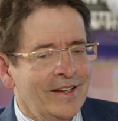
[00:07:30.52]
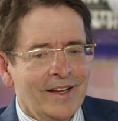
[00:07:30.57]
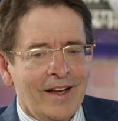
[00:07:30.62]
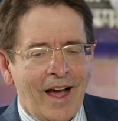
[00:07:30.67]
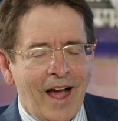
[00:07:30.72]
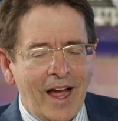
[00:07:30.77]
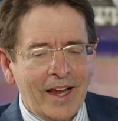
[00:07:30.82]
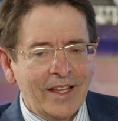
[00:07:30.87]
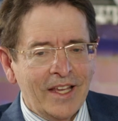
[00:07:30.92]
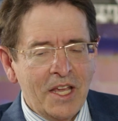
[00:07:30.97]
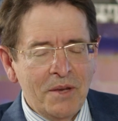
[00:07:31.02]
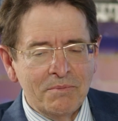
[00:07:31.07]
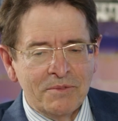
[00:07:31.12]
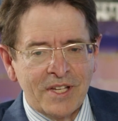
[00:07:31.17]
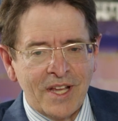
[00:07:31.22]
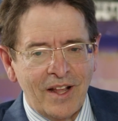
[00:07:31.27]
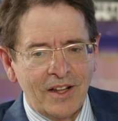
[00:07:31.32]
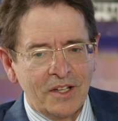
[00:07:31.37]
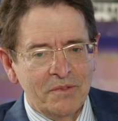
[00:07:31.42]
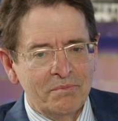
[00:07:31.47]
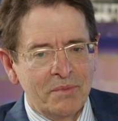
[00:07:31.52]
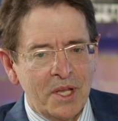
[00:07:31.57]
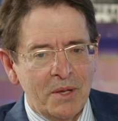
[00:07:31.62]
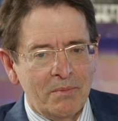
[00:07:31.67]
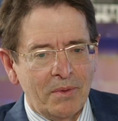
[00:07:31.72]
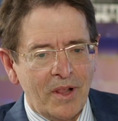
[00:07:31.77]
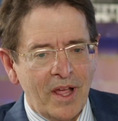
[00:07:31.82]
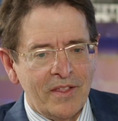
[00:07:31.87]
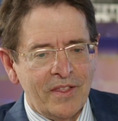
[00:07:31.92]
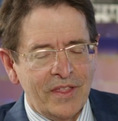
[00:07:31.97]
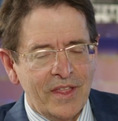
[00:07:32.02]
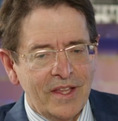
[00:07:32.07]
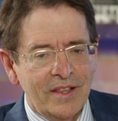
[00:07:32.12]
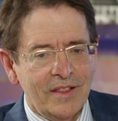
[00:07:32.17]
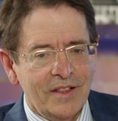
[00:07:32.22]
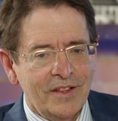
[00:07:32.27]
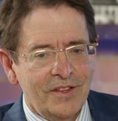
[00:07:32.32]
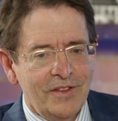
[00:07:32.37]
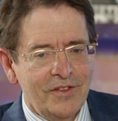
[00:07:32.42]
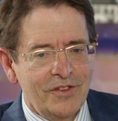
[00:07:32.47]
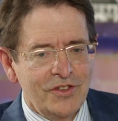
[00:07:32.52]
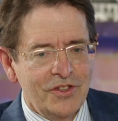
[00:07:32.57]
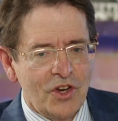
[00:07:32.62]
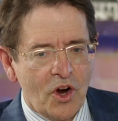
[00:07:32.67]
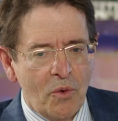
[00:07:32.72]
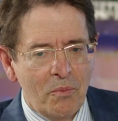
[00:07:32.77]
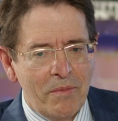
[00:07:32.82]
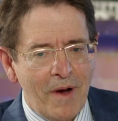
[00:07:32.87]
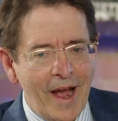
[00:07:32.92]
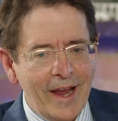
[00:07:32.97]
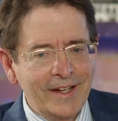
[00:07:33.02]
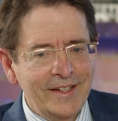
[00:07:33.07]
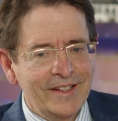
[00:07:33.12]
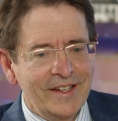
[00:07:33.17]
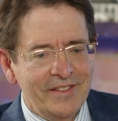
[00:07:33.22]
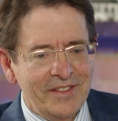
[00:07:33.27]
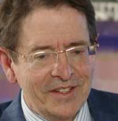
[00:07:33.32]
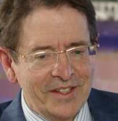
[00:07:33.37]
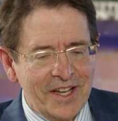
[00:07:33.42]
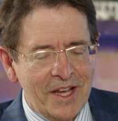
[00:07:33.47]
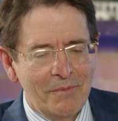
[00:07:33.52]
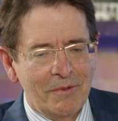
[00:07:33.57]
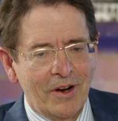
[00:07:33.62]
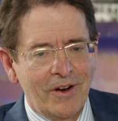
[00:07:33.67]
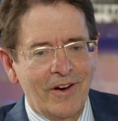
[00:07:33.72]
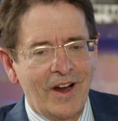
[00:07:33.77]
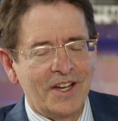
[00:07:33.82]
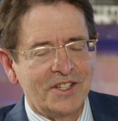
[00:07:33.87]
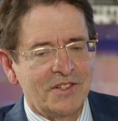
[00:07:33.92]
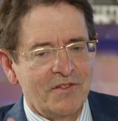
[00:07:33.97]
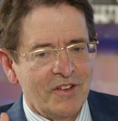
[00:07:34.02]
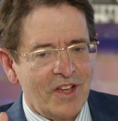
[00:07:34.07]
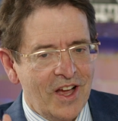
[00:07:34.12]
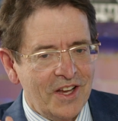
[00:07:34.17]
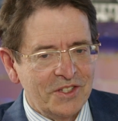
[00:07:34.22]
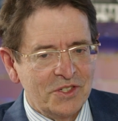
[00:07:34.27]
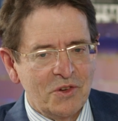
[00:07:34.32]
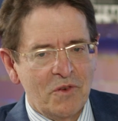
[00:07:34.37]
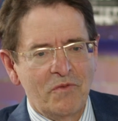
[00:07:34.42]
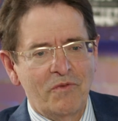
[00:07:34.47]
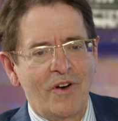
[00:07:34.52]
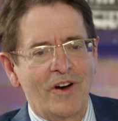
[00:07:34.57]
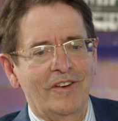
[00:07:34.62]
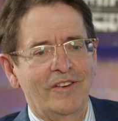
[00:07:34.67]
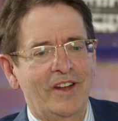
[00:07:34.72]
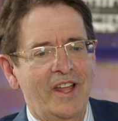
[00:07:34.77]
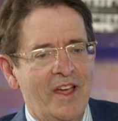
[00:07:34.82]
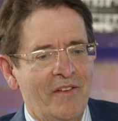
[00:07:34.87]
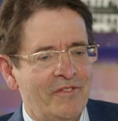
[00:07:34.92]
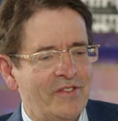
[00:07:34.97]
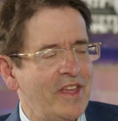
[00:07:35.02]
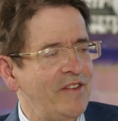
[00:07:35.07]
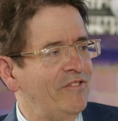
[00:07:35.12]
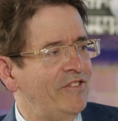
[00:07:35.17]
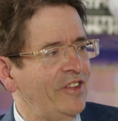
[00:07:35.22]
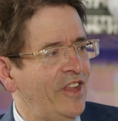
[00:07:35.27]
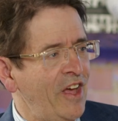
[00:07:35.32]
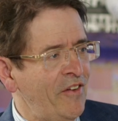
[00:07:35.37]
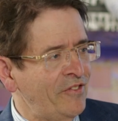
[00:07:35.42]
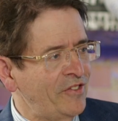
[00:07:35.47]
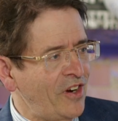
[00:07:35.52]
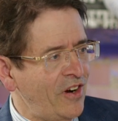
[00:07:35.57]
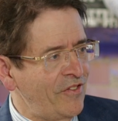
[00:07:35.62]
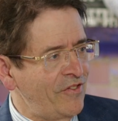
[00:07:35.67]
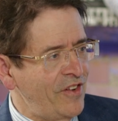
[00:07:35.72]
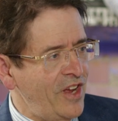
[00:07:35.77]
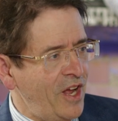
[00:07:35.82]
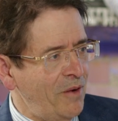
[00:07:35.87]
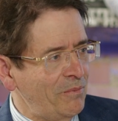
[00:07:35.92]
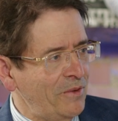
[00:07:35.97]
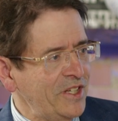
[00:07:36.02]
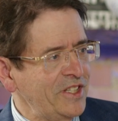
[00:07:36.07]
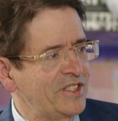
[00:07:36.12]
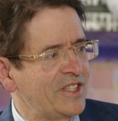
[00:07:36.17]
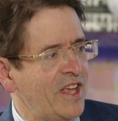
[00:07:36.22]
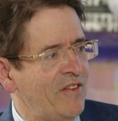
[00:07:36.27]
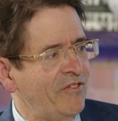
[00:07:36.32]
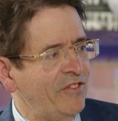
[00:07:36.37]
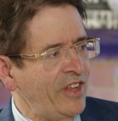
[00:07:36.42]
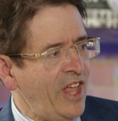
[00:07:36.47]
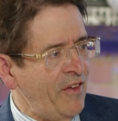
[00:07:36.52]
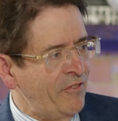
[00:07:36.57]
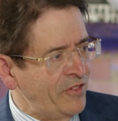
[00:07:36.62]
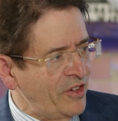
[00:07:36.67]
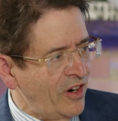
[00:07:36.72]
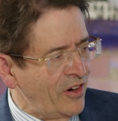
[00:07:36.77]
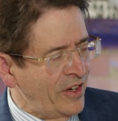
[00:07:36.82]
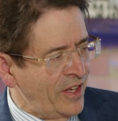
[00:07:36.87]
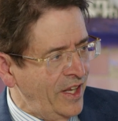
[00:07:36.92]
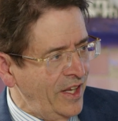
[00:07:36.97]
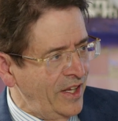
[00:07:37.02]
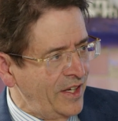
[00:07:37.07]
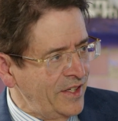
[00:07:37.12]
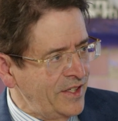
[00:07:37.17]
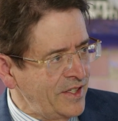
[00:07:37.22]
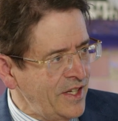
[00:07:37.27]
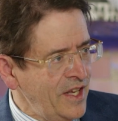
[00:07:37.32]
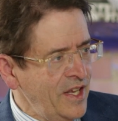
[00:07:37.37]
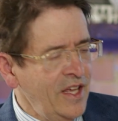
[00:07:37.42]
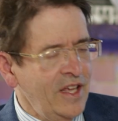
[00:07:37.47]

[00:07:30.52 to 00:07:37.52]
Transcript: I keep telling people, I think Joe Biden and the Democrats have gone so far left. They've left our families. They've left our kids.